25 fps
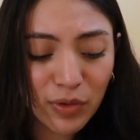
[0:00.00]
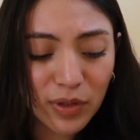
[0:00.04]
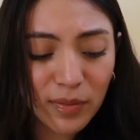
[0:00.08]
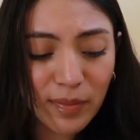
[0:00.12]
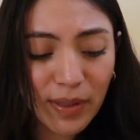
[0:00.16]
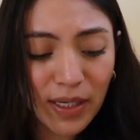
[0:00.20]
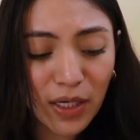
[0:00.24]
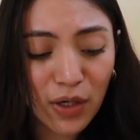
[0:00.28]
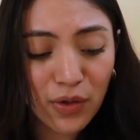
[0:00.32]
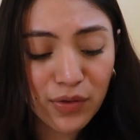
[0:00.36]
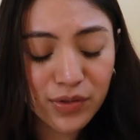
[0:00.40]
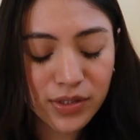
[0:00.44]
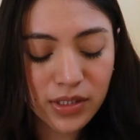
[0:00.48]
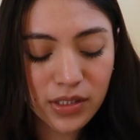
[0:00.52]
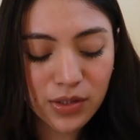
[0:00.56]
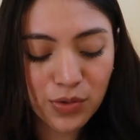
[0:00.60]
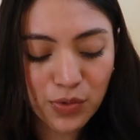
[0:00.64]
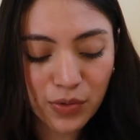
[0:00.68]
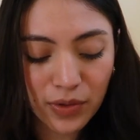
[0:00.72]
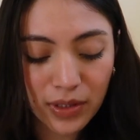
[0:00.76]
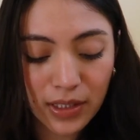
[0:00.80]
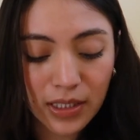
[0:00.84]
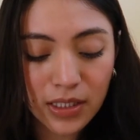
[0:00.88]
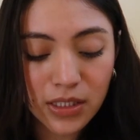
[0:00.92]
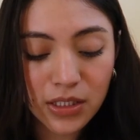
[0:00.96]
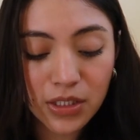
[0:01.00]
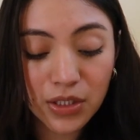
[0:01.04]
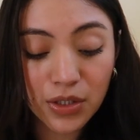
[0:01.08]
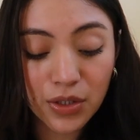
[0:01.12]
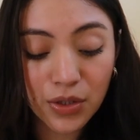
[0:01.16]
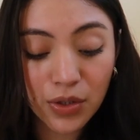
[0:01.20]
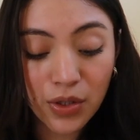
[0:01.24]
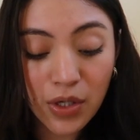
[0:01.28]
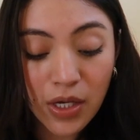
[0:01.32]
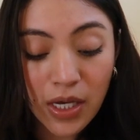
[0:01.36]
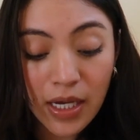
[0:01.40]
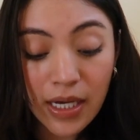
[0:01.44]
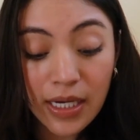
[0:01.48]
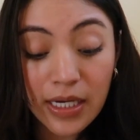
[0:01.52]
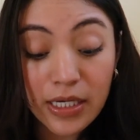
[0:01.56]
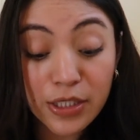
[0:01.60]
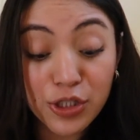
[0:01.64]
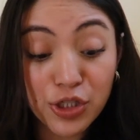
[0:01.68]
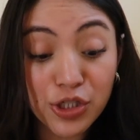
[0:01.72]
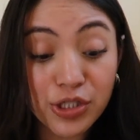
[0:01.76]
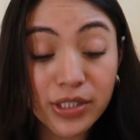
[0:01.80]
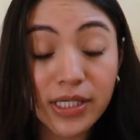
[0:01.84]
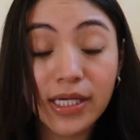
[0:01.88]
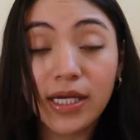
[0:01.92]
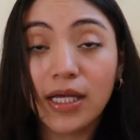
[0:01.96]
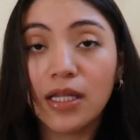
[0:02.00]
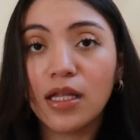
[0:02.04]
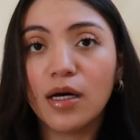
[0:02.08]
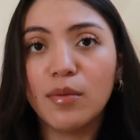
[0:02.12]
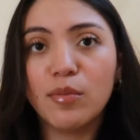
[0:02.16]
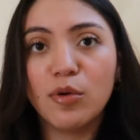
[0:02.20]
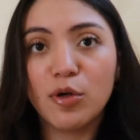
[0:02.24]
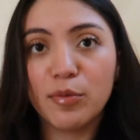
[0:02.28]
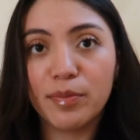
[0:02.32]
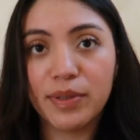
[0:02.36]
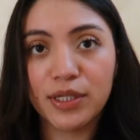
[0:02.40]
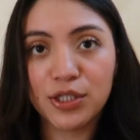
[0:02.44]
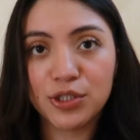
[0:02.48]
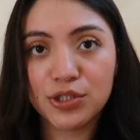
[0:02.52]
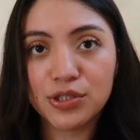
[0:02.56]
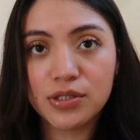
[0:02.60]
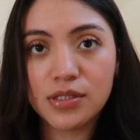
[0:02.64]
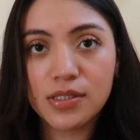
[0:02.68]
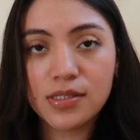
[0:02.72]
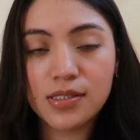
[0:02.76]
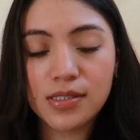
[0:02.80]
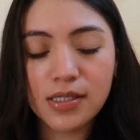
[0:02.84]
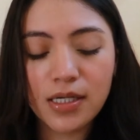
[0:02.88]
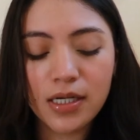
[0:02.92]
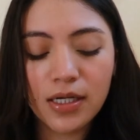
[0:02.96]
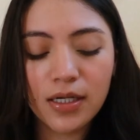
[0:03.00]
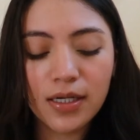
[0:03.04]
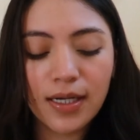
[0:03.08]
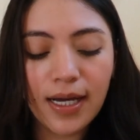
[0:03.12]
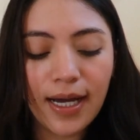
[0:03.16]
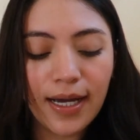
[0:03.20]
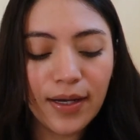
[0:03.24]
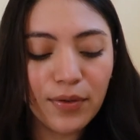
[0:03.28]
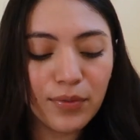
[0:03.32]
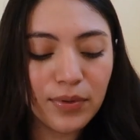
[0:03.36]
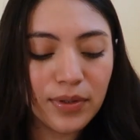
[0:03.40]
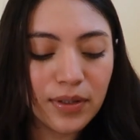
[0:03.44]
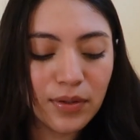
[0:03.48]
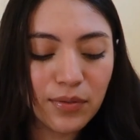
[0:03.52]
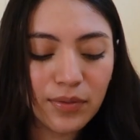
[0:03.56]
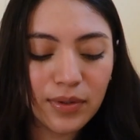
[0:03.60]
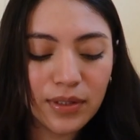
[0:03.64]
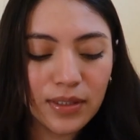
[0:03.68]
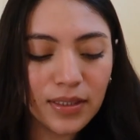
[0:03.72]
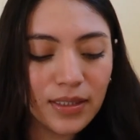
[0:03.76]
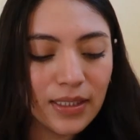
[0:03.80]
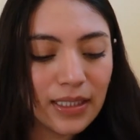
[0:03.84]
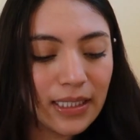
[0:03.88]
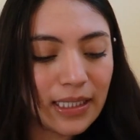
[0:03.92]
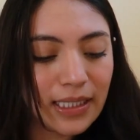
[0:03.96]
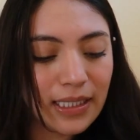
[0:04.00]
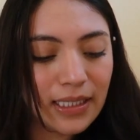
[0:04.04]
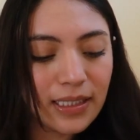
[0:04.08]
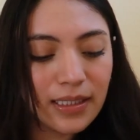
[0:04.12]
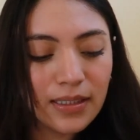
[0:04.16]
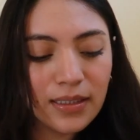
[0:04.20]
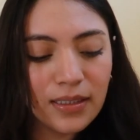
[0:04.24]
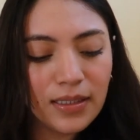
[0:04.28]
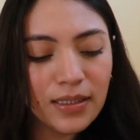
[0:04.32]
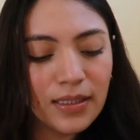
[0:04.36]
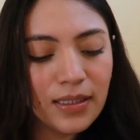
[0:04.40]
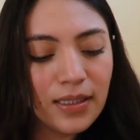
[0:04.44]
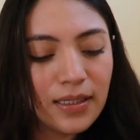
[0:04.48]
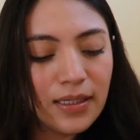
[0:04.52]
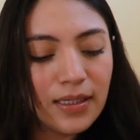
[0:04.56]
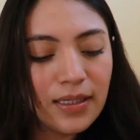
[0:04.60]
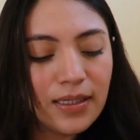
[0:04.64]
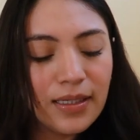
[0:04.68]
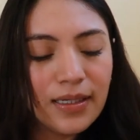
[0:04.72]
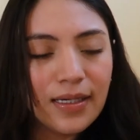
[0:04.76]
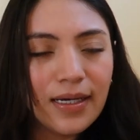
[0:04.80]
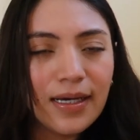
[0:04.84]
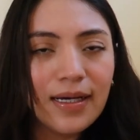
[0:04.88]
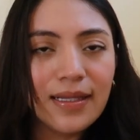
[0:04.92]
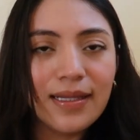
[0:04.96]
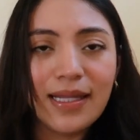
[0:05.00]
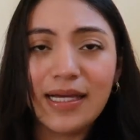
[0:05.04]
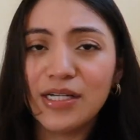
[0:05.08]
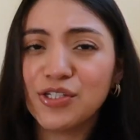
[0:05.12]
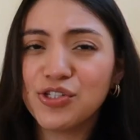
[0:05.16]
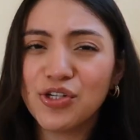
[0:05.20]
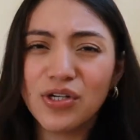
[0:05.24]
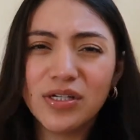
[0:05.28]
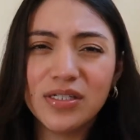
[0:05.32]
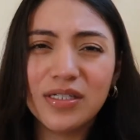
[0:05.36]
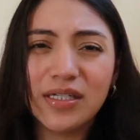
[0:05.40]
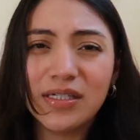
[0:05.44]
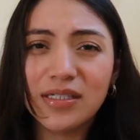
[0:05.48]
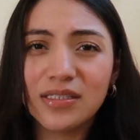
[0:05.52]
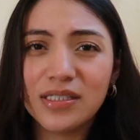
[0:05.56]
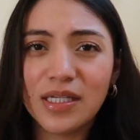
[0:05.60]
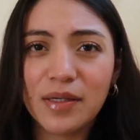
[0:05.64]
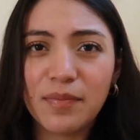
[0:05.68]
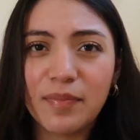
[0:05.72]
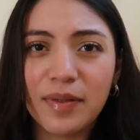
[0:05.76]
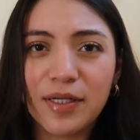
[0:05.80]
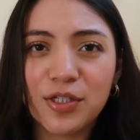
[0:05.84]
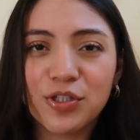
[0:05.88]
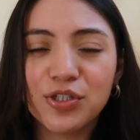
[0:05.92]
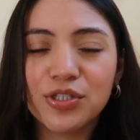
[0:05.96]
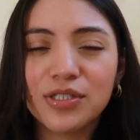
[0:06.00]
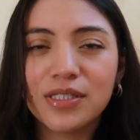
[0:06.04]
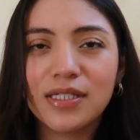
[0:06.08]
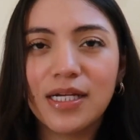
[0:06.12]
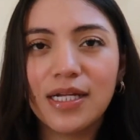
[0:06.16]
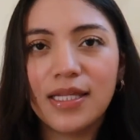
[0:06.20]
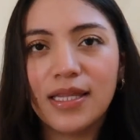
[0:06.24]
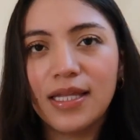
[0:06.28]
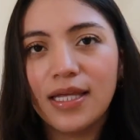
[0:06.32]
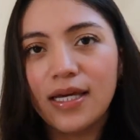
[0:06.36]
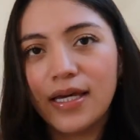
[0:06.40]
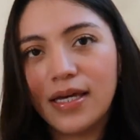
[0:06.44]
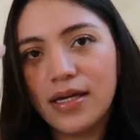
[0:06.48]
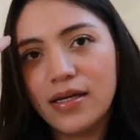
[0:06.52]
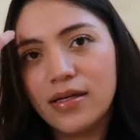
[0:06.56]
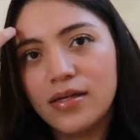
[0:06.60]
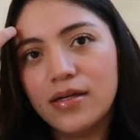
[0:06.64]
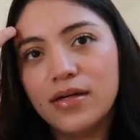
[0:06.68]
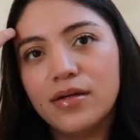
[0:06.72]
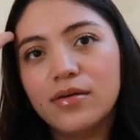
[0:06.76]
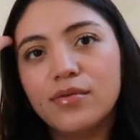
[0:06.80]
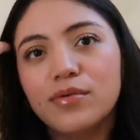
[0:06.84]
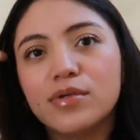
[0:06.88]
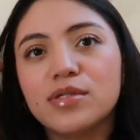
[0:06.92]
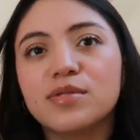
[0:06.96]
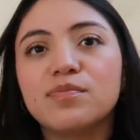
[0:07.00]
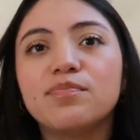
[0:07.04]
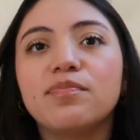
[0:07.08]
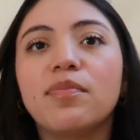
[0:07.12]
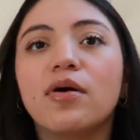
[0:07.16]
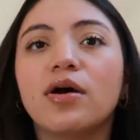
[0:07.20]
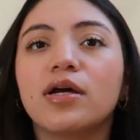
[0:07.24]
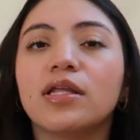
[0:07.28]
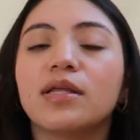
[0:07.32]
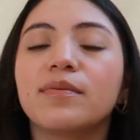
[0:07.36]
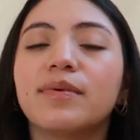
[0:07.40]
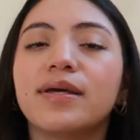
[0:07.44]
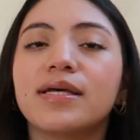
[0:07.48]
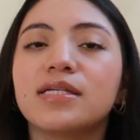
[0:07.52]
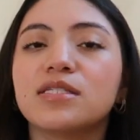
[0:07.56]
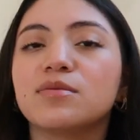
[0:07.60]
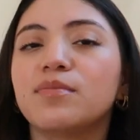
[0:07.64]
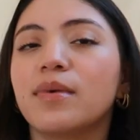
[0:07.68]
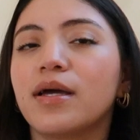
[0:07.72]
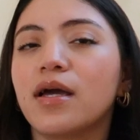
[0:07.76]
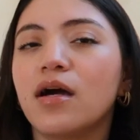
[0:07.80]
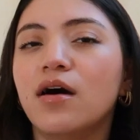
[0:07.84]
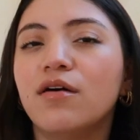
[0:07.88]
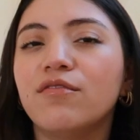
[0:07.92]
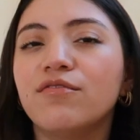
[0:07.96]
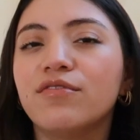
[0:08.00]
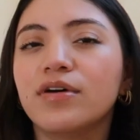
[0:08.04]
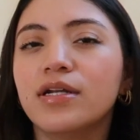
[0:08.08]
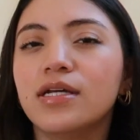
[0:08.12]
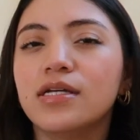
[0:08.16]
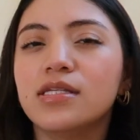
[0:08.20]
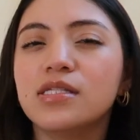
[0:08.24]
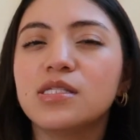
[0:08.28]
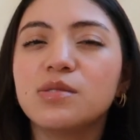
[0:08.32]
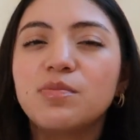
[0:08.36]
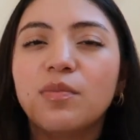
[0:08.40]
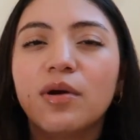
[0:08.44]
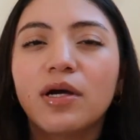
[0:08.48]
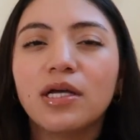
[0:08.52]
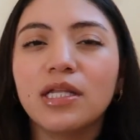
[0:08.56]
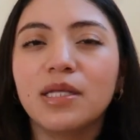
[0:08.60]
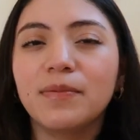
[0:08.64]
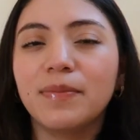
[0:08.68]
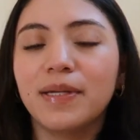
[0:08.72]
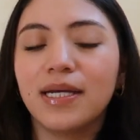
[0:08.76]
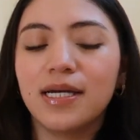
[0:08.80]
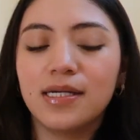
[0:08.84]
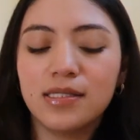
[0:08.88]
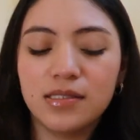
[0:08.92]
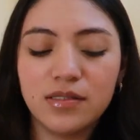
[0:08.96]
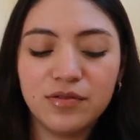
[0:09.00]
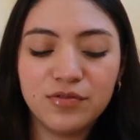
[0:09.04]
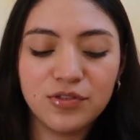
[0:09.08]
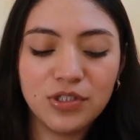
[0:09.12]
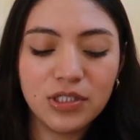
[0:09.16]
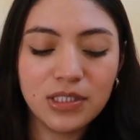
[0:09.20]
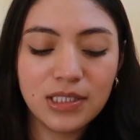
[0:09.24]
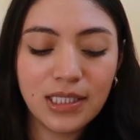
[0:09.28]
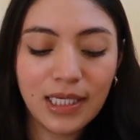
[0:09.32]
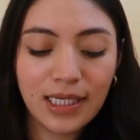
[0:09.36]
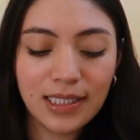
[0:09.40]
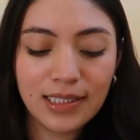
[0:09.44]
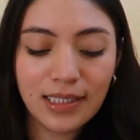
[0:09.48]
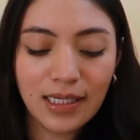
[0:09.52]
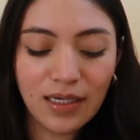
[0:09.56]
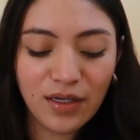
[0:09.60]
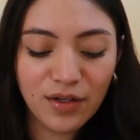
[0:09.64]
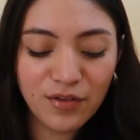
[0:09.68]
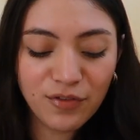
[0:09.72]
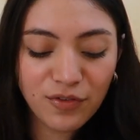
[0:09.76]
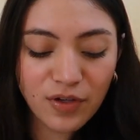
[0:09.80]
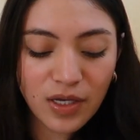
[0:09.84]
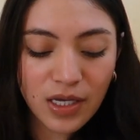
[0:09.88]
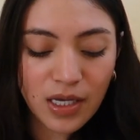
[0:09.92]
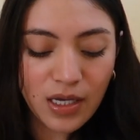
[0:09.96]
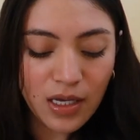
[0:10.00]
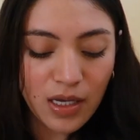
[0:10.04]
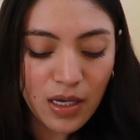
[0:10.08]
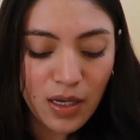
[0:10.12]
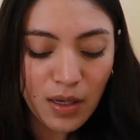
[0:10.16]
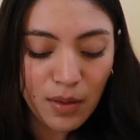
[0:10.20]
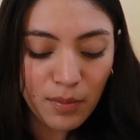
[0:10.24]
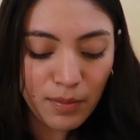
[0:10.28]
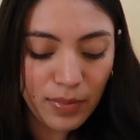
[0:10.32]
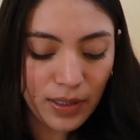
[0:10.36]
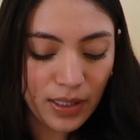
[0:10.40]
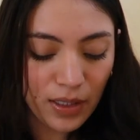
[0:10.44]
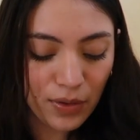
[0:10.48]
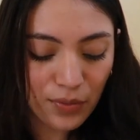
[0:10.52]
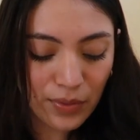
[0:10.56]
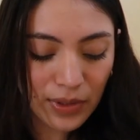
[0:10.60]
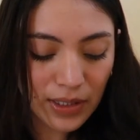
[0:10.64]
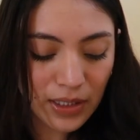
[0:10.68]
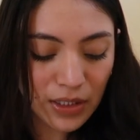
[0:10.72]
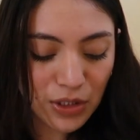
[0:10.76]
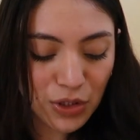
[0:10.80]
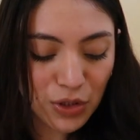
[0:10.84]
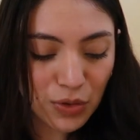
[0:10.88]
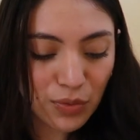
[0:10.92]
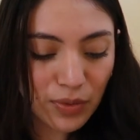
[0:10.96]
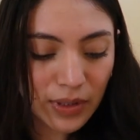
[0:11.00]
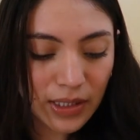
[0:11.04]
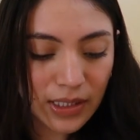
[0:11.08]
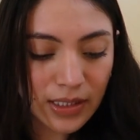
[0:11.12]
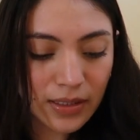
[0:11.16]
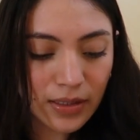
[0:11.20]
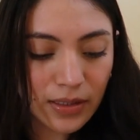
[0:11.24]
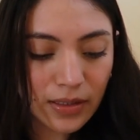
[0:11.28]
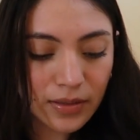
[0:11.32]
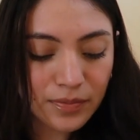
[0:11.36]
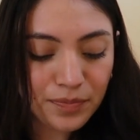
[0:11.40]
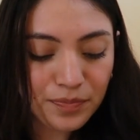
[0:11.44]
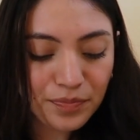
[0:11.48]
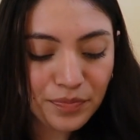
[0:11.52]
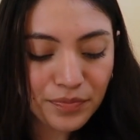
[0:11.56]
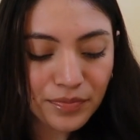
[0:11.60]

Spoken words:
One of my goals is really to just take a lot more pictures this year. I really want to like, last year I didn't take pictures, and I think it was partly because of my confidence, partly because of just like life, but I really do want to